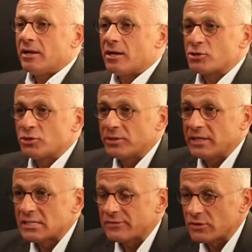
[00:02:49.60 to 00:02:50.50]

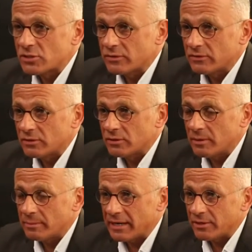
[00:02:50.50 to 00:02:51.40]
Luxury is first of
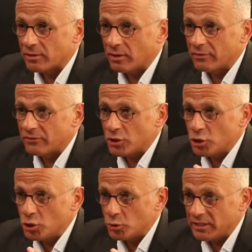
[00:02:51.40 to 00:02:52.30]
all a matter of
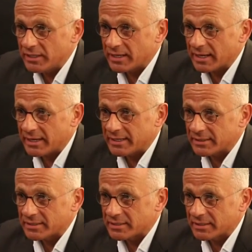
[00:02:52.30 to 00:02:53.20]
unique
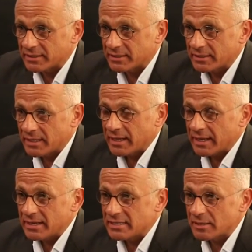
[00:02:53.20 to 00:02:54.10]
identity.
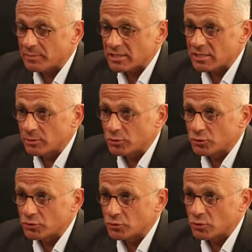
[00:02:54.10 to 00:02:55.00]
Is it possible
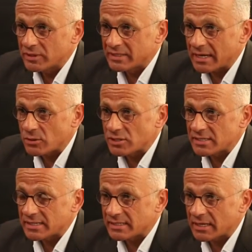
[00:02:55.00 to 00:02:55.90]
to do
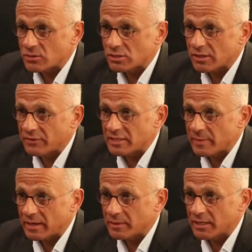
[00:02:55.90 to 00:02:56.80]
thousands and thousands of
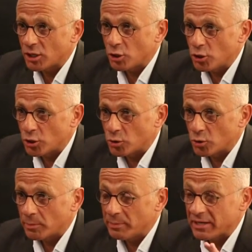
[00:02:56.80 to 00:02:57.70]
this baby?
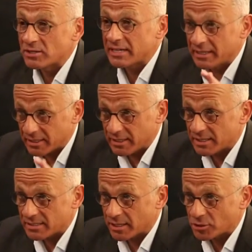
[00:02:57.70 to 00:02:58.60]
No, because it
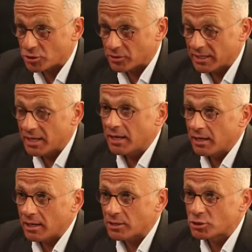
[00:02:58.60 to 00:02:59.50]
is luxury.
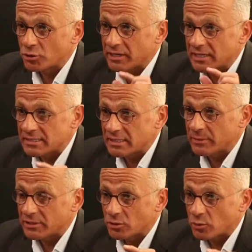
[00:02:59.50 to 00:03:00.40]
Luxury is
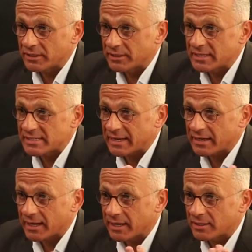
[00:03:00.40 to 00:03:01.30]
limited quantities
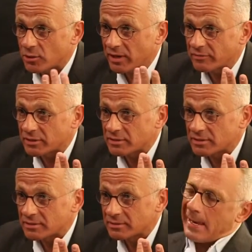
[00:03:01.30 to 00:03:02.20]
and handcrafted.
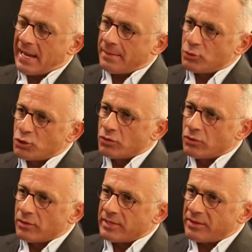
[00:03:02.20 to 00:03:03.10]
I'm
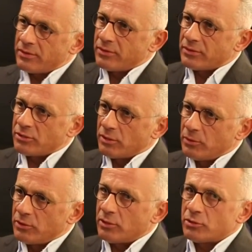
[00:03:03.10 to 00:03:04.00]
sure that the
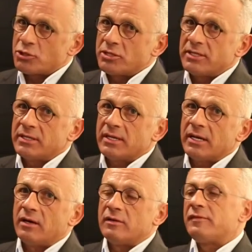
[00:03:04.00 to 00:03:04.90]
terminology
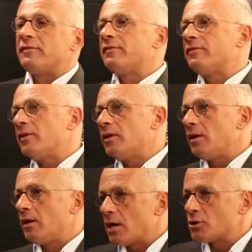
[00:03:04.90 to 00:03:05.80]
of
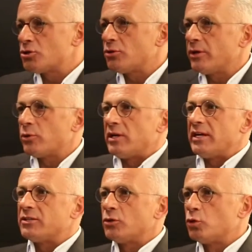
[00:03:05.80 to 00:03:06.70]
luxury
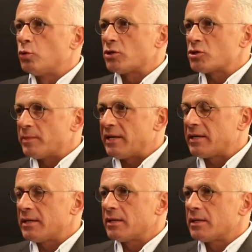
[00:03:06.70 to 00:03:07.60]
related to
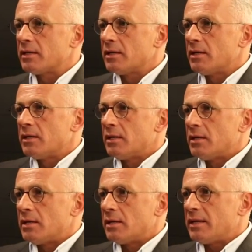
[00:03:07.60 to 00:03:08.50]
watchmaking
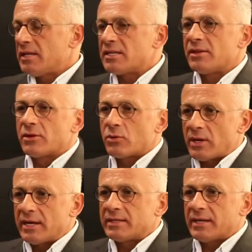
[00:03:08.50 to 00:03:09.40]
is in the
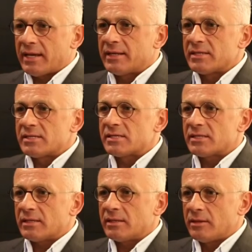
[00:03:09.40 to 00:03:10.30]
right
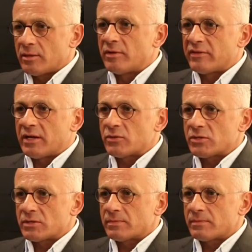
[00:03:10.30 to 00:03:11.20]
hands in the Bovet
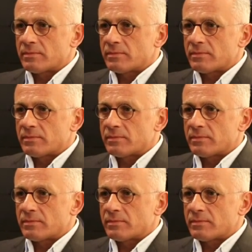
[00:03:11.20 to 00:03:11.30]
house.